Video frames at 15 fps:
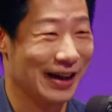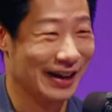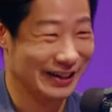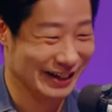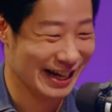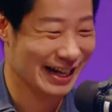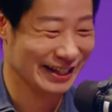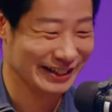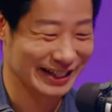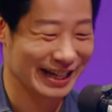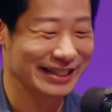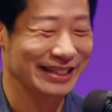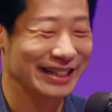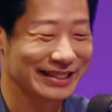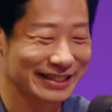I found out
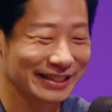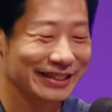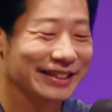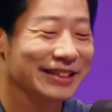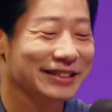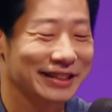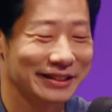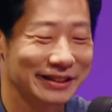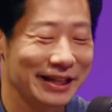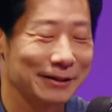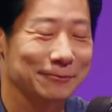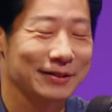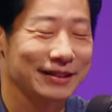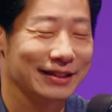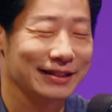that it's a it's a
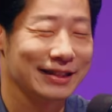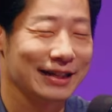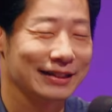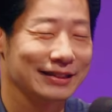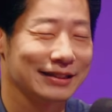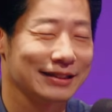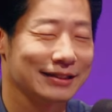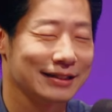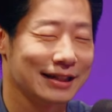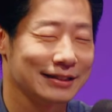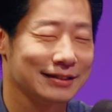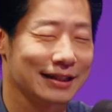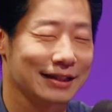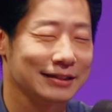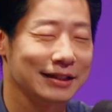name that
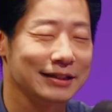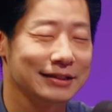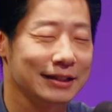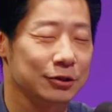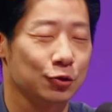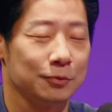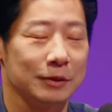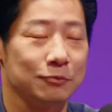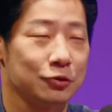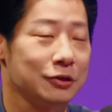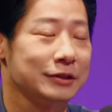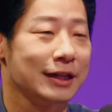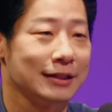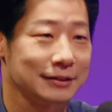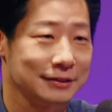not that easy to be
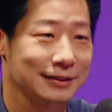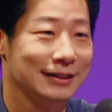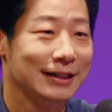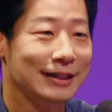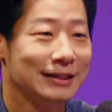pronounced.